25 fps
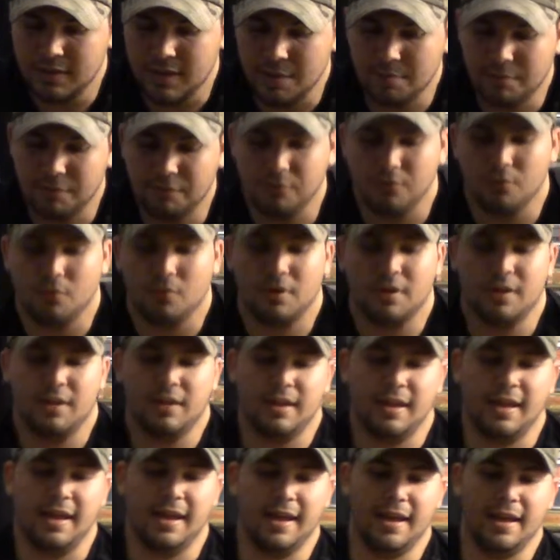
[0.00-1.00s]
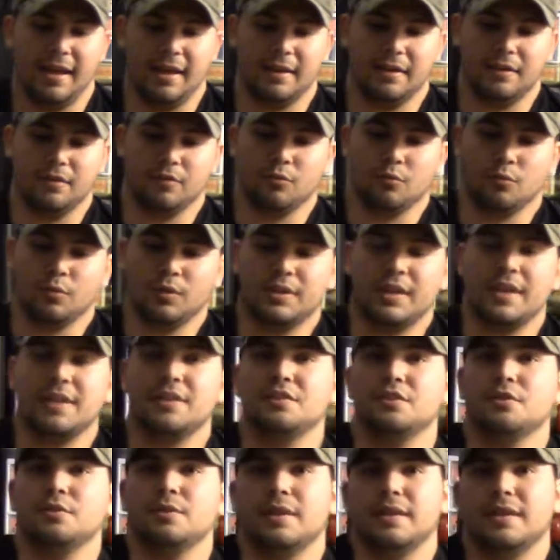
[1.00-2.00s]
Florida, and what they
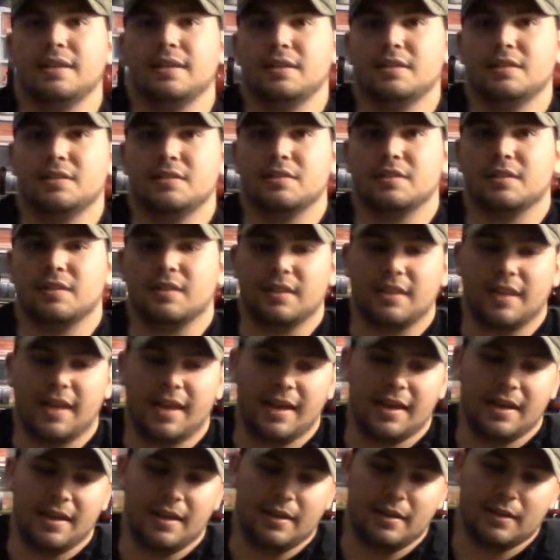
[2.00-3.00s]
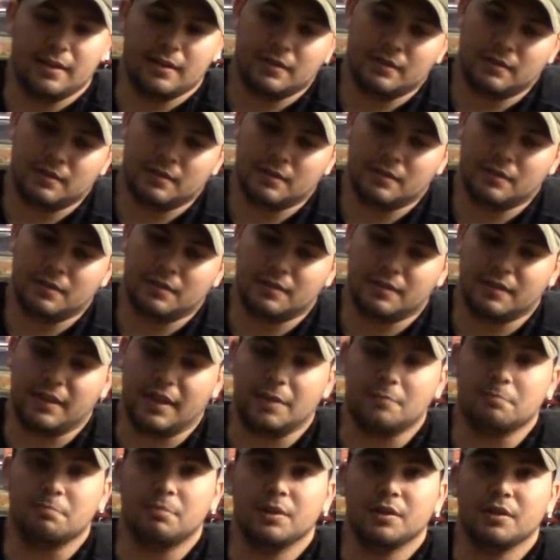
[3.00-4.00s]
do is they
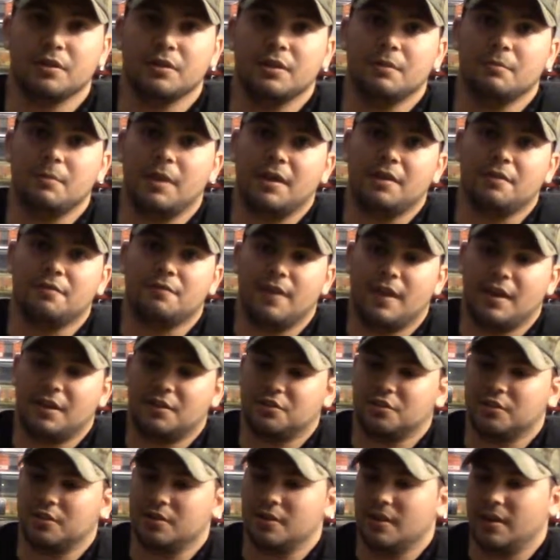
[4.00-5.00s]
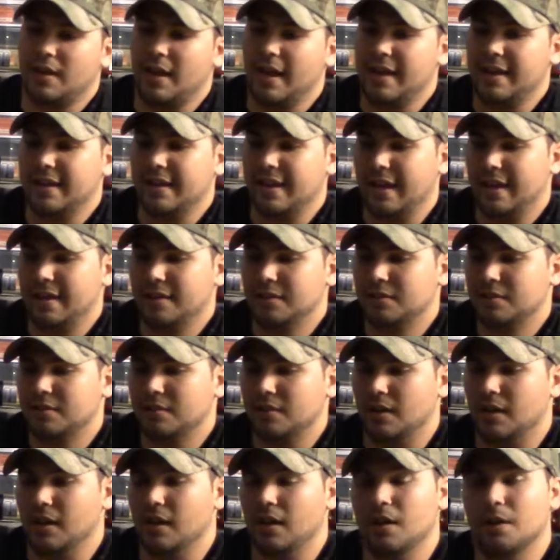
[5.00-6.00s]
build and manufacture
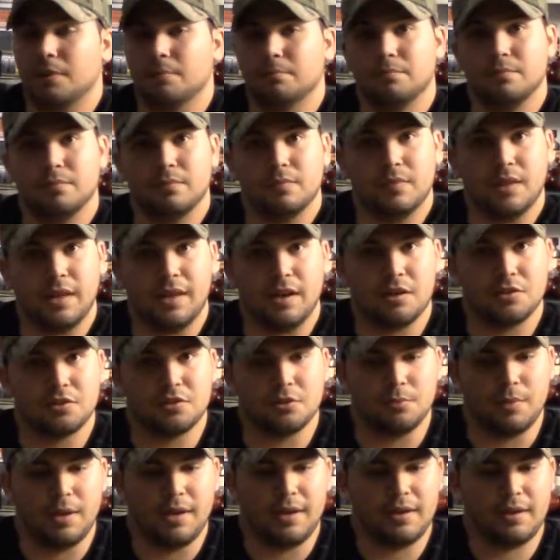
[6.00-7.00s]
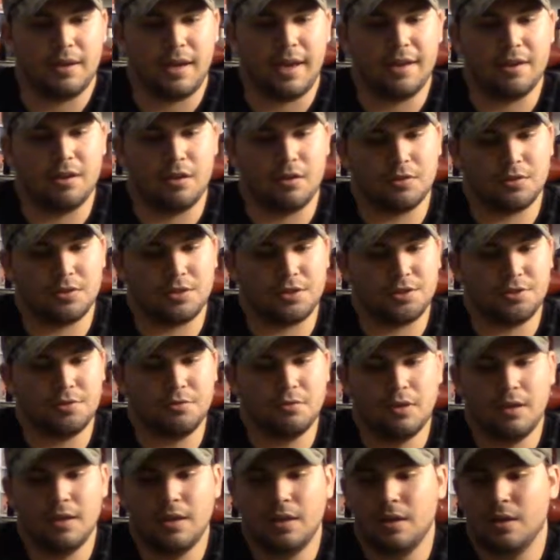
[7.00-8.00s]
AKs. They also make ARs
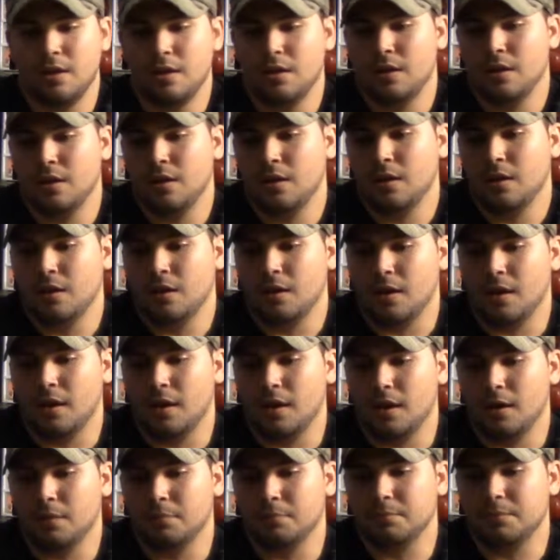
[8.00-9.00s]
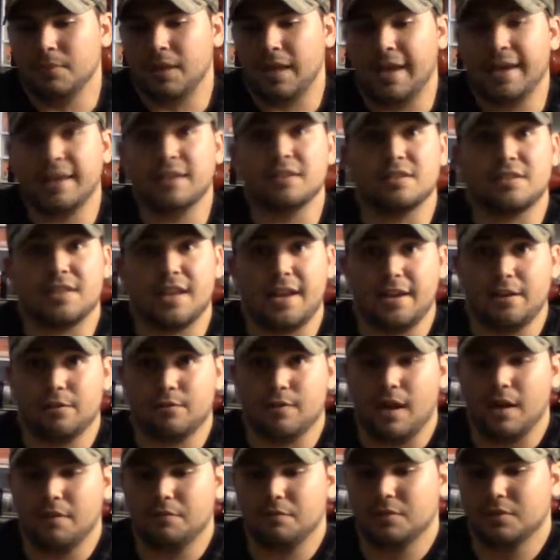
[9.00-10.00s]
too, and Sega
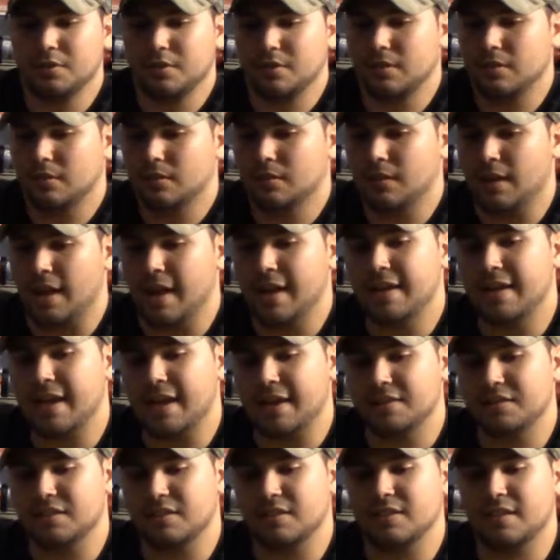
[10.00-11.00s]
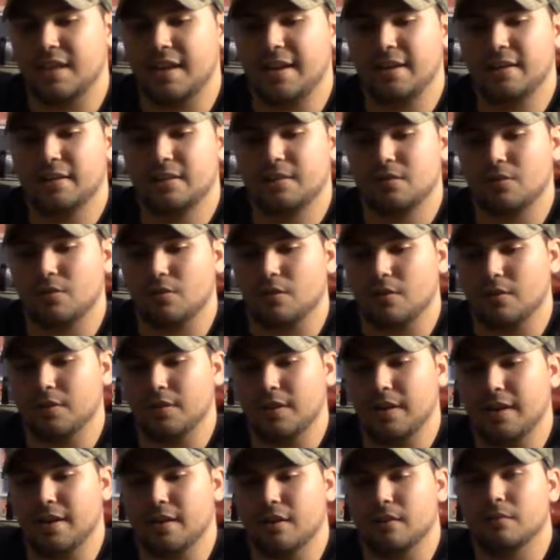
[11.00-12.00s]
rifles. AKs and Segas are
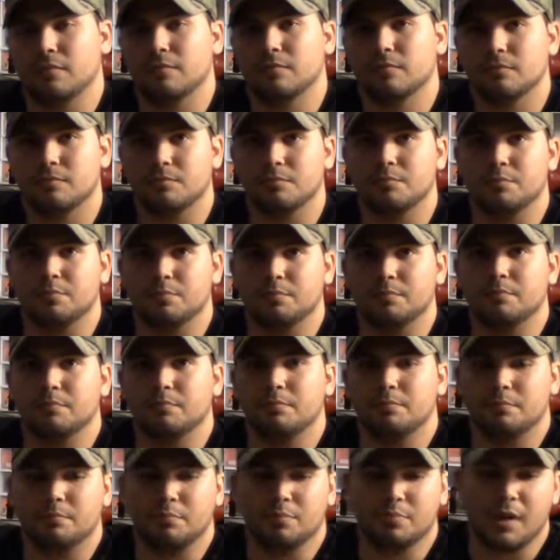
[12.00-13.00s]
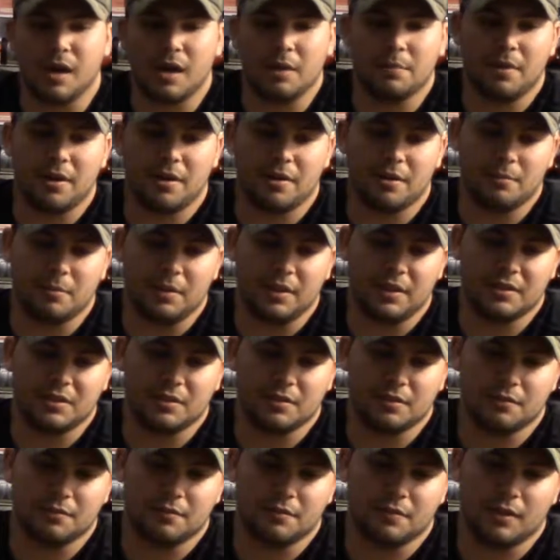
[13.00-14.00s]
their primary means
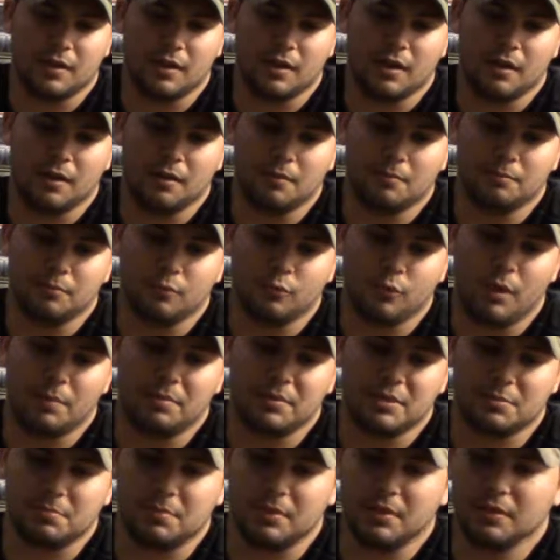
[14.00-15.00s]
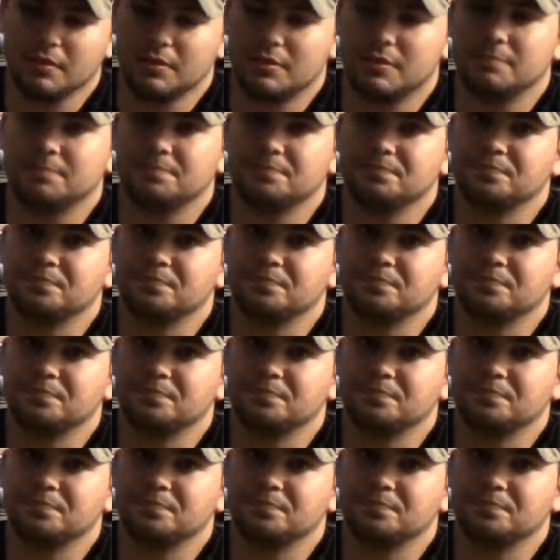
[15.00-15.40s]
of weapons builds,